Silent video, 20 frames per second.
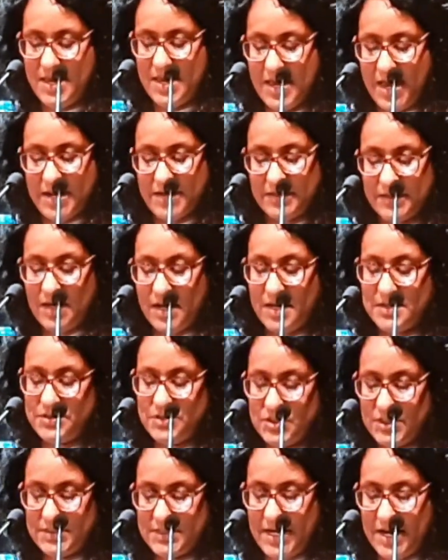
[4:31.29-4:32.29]
and
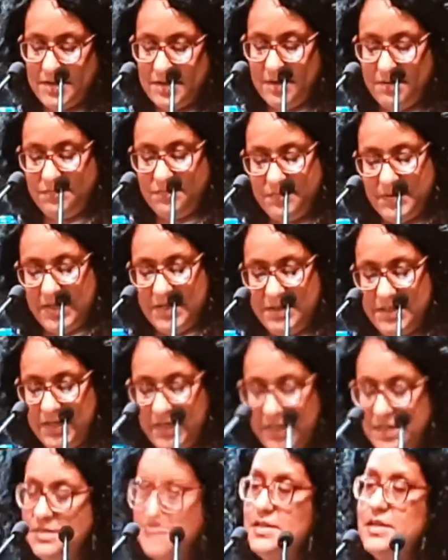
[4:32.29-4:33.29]
culture that have
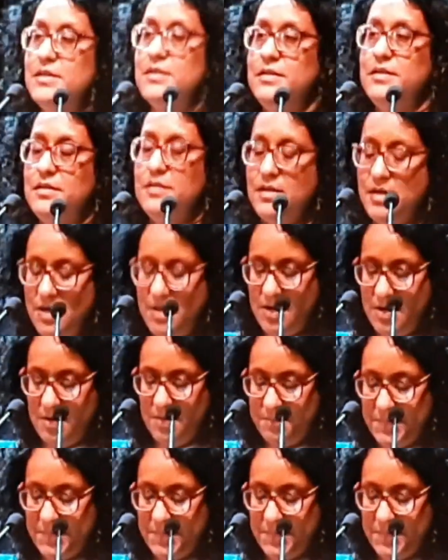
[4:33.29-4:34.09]
hindered